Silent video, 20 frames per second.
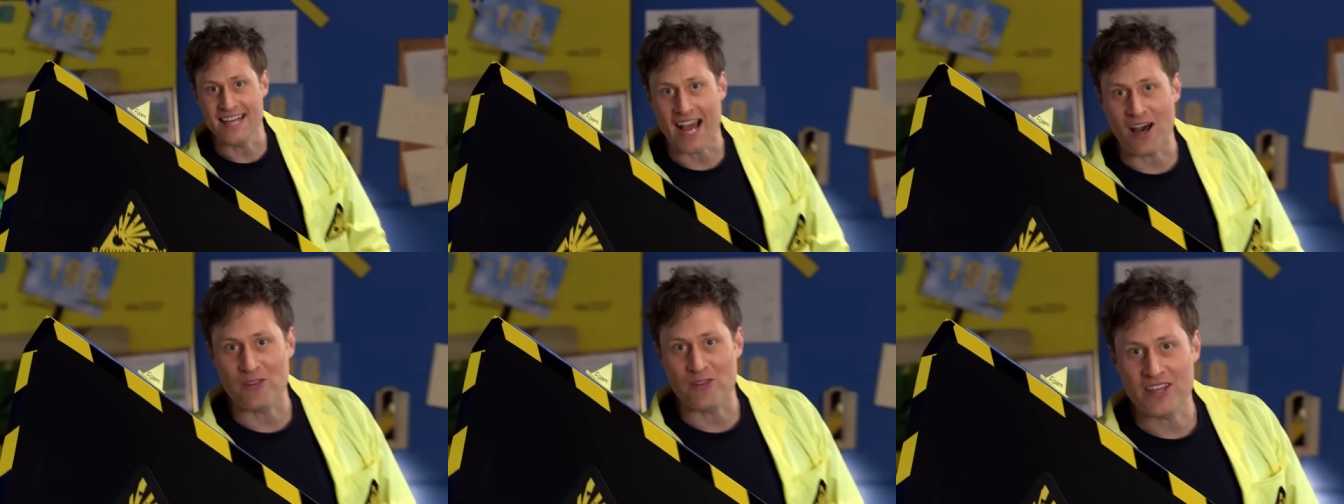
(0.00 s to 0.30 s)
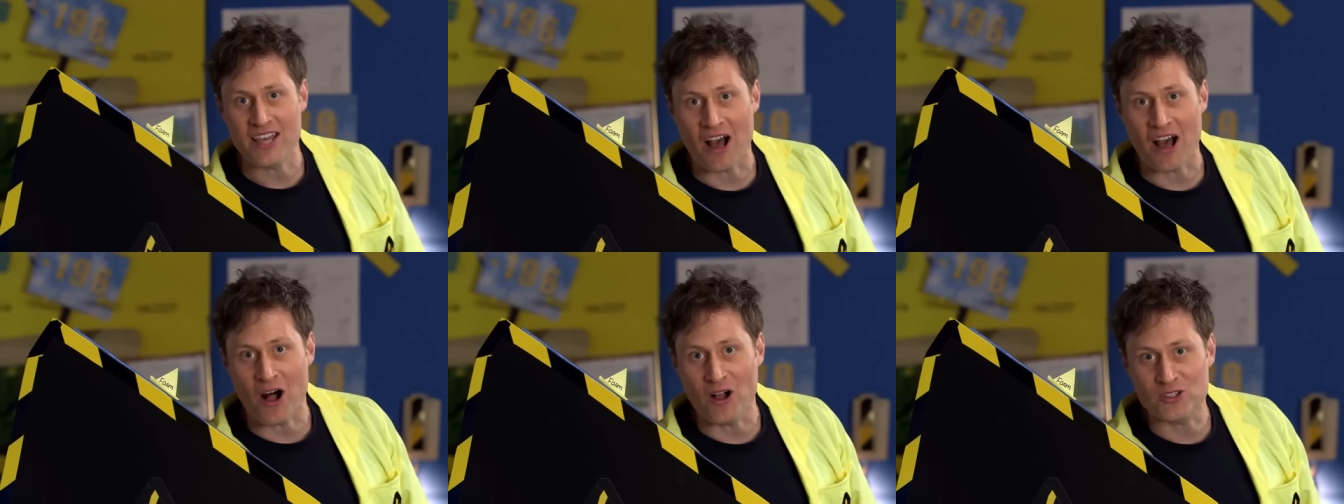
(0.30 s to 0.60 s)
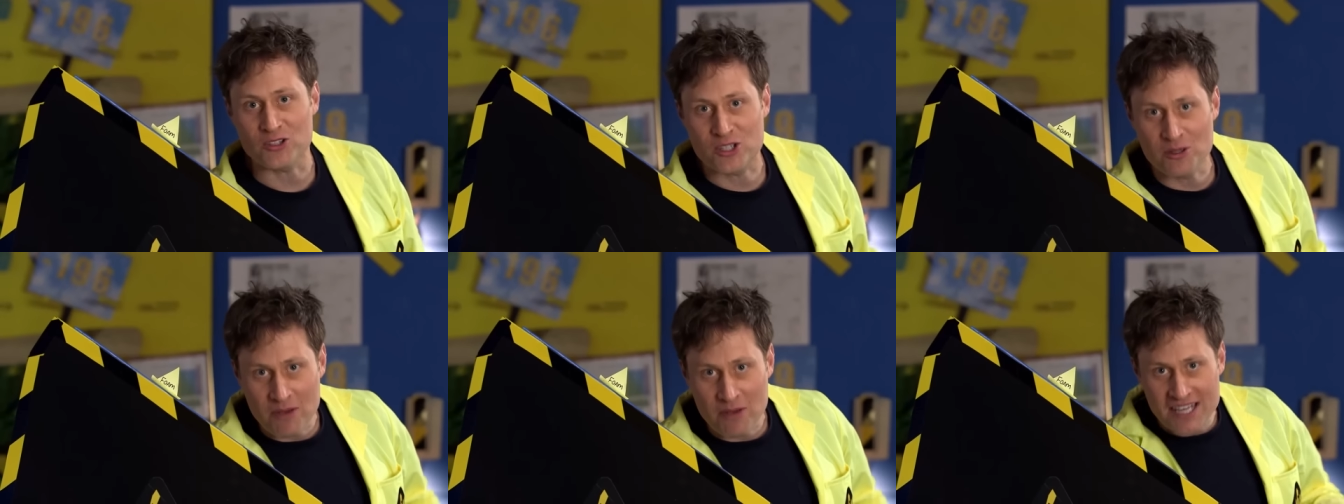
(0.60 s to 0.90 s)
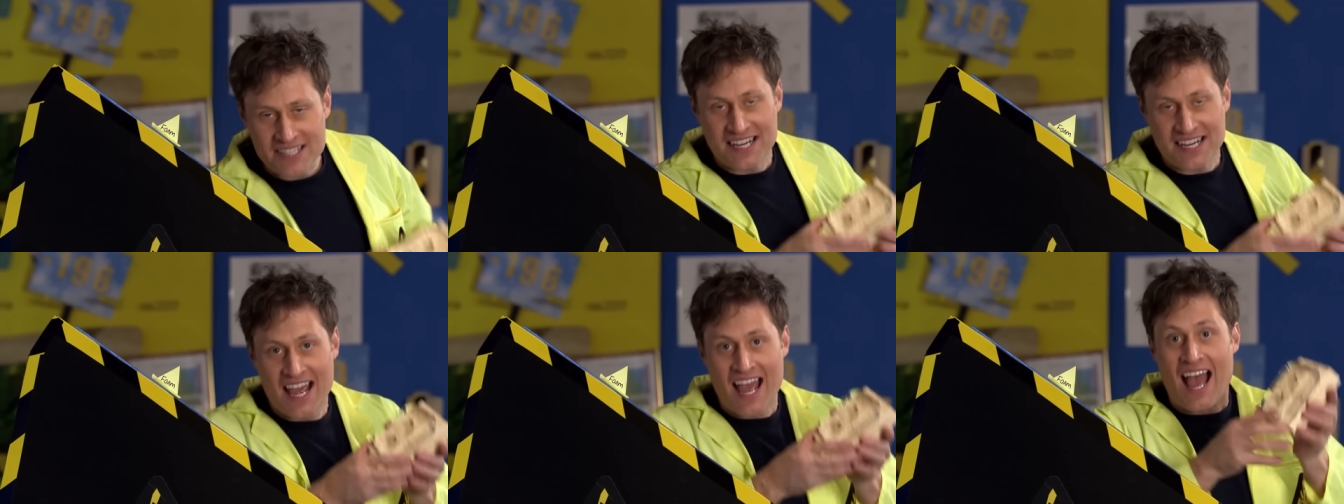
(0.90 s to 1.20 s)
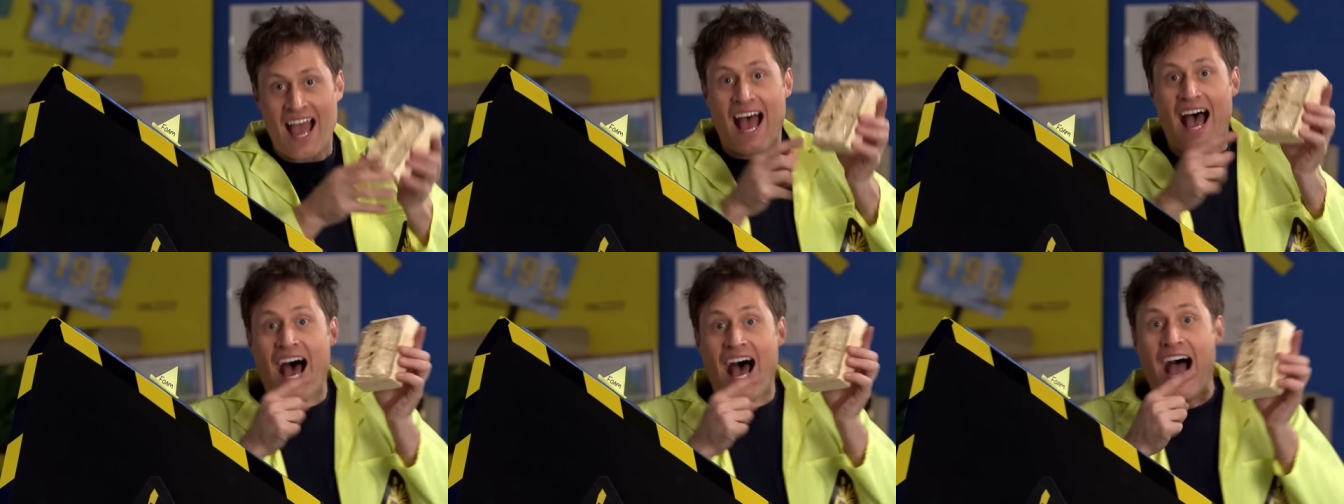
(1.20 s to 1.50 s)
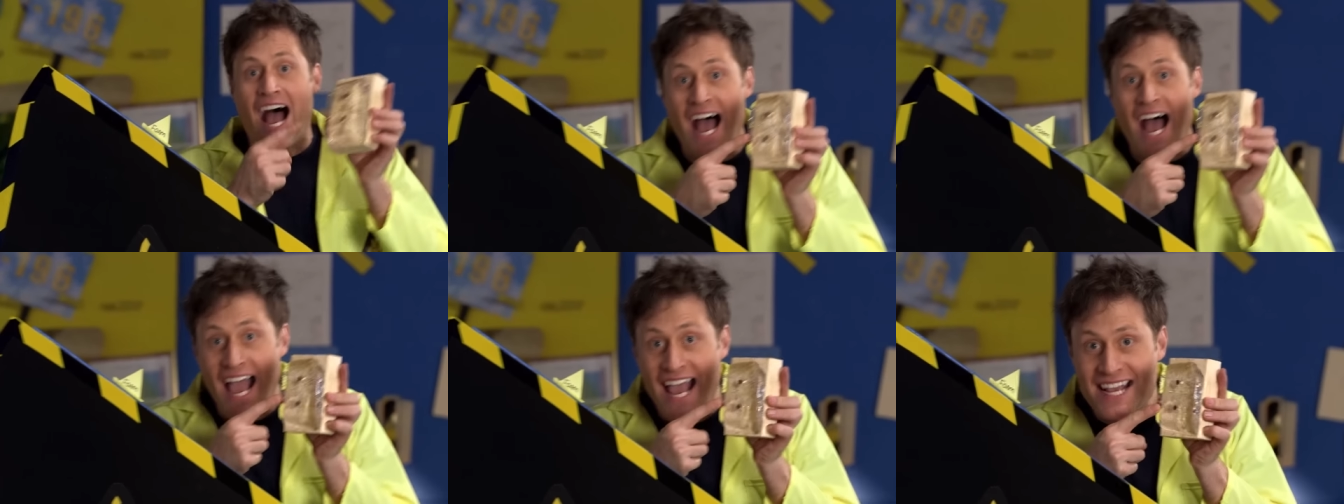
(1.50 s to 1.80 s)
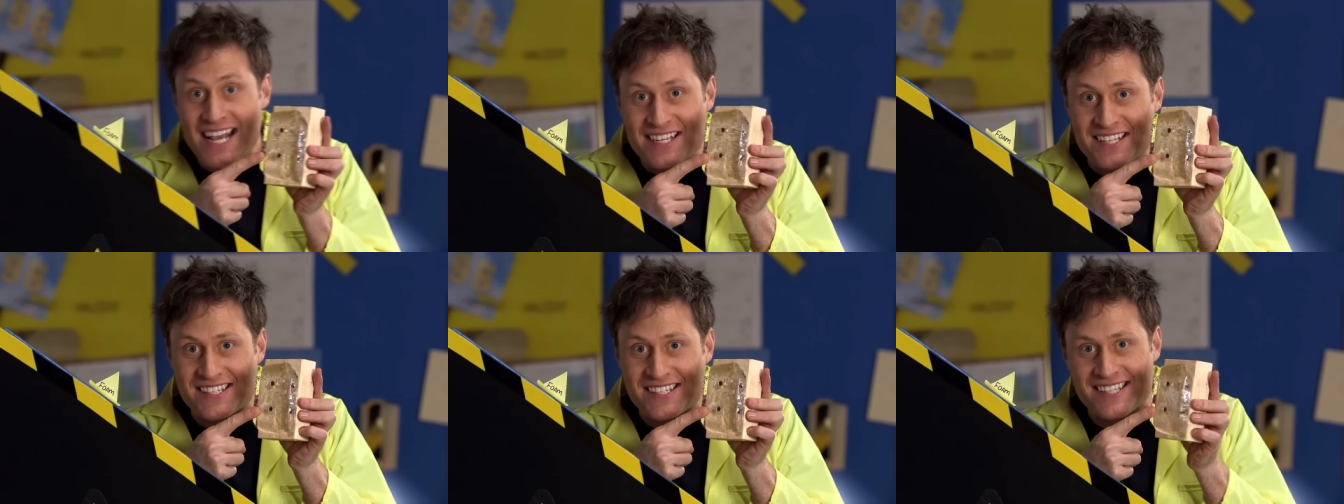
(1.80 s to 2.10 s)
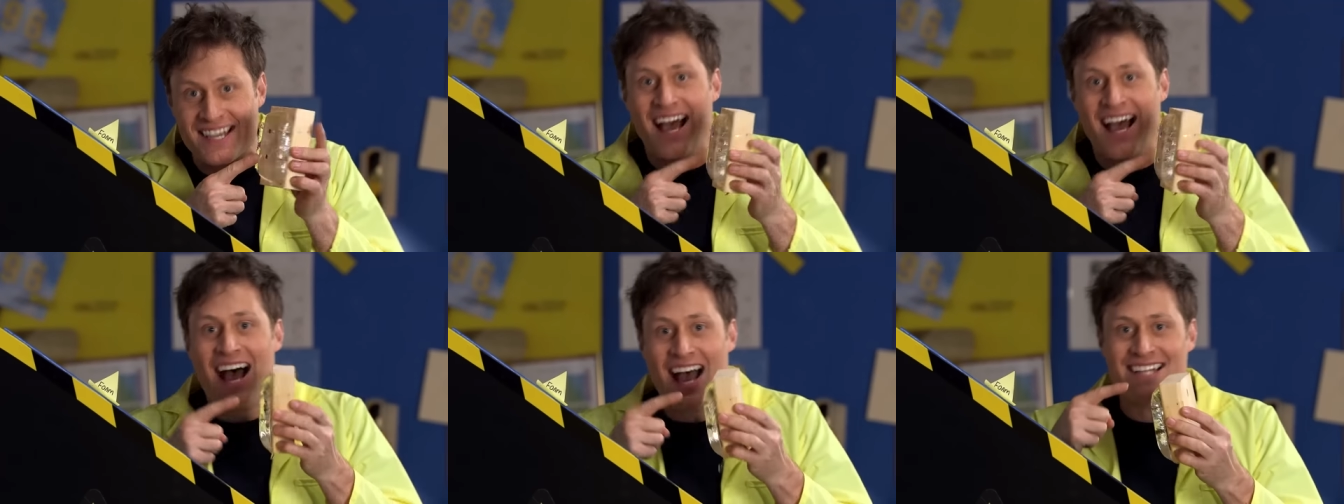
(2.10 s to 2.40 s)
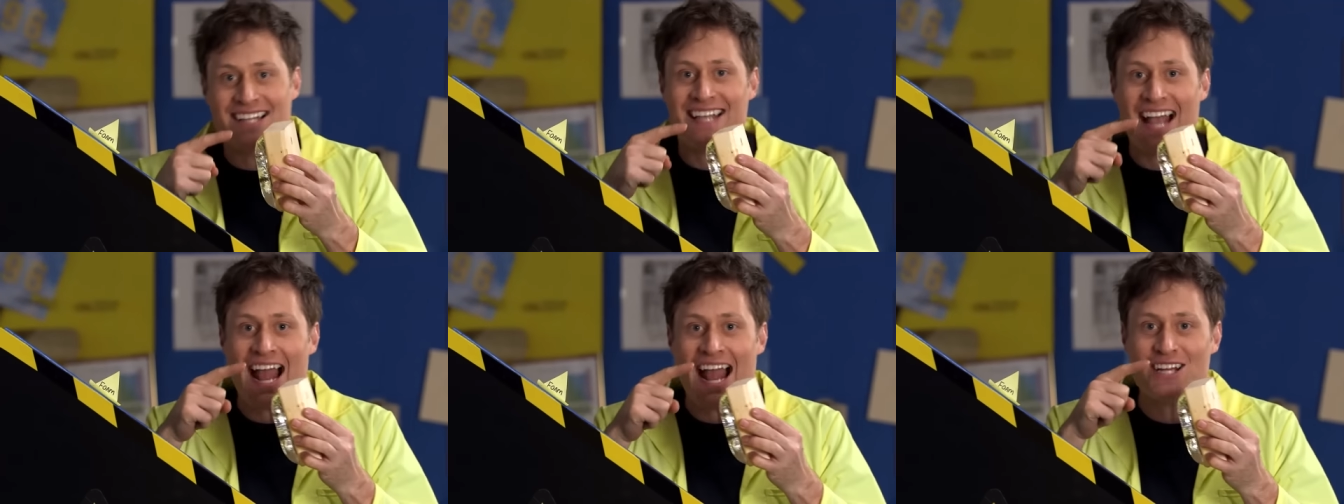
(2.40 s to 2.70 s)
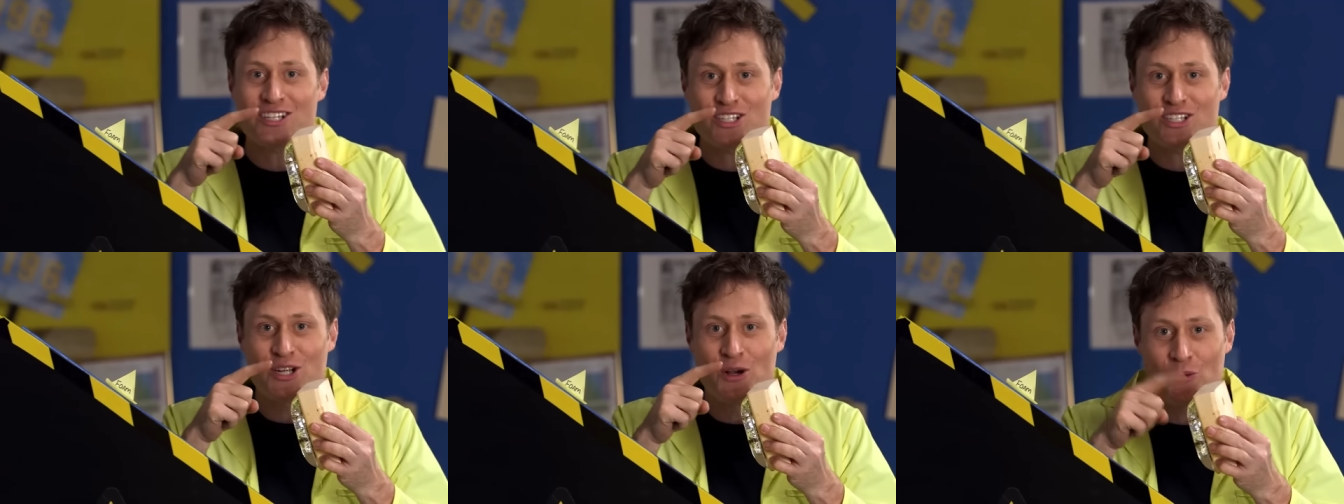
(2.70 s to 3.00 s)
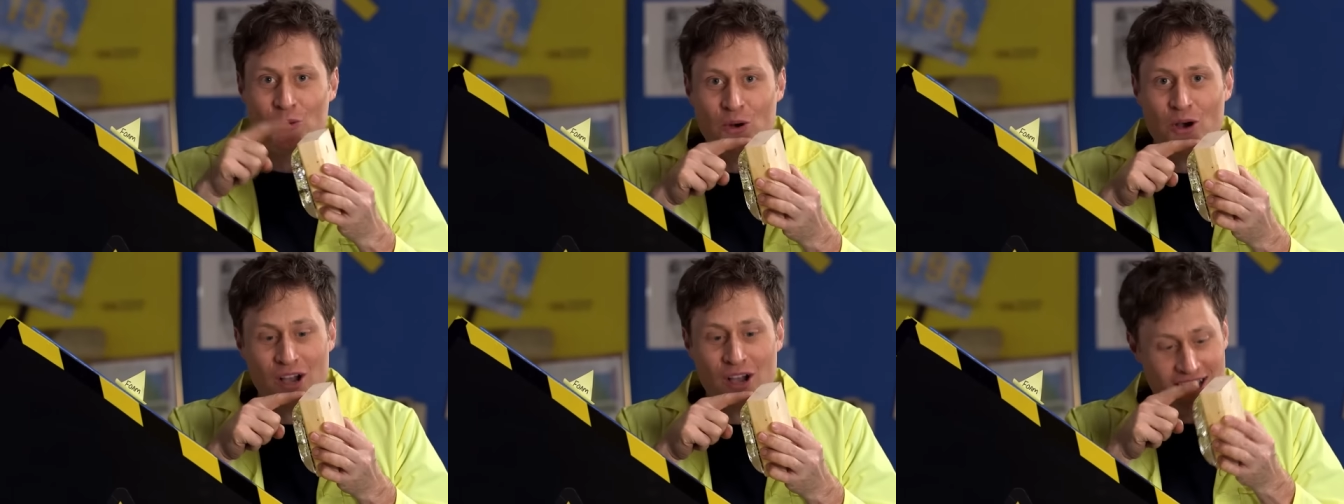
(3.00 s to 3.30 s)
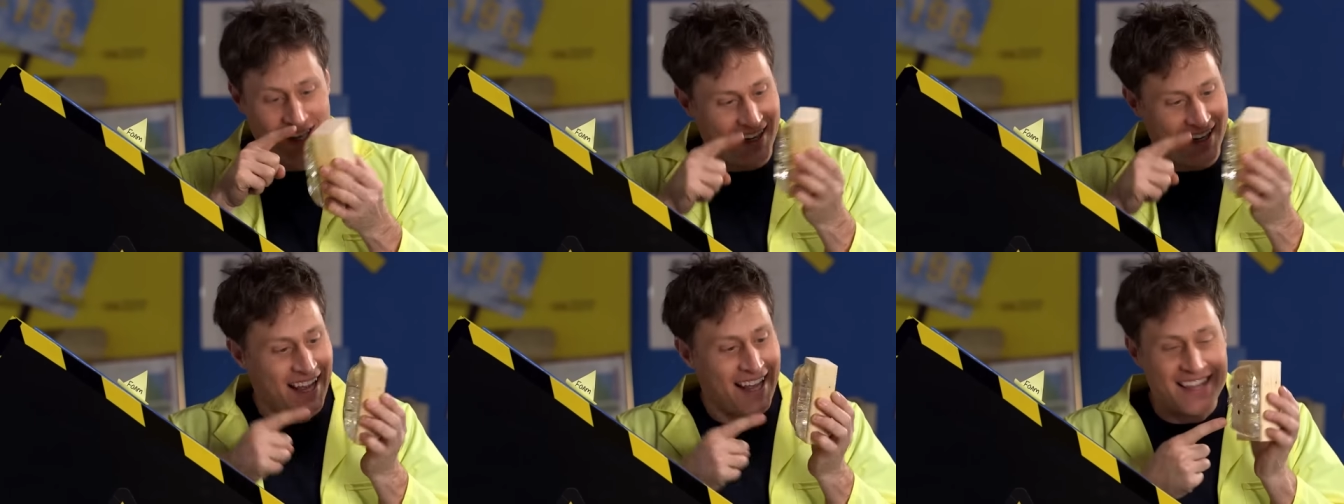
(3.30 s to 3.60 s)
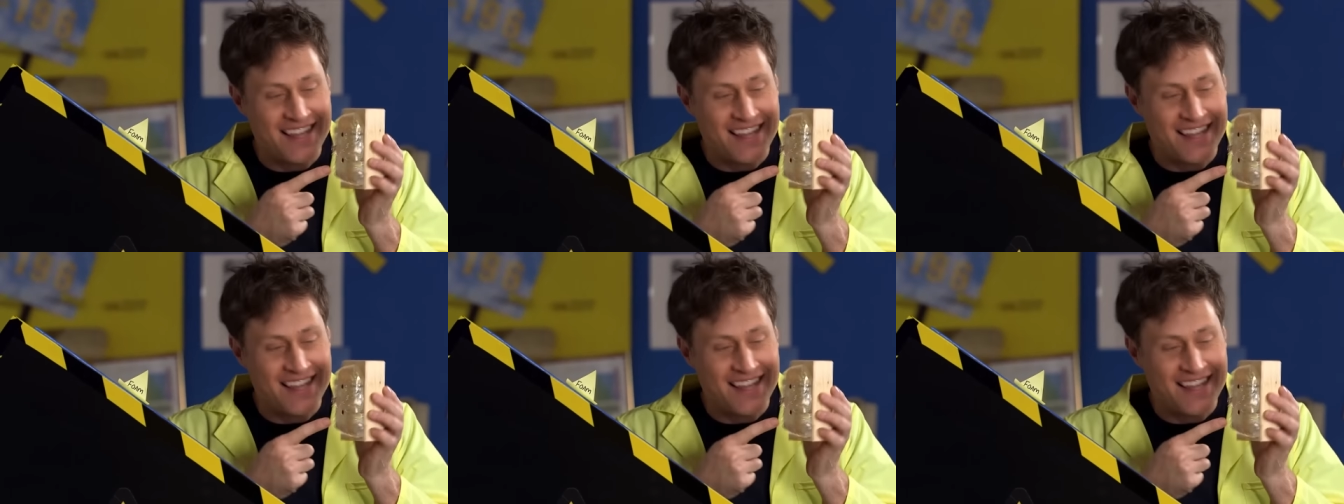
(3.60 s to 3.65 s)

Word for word: now the ultimate, ice attached to wood.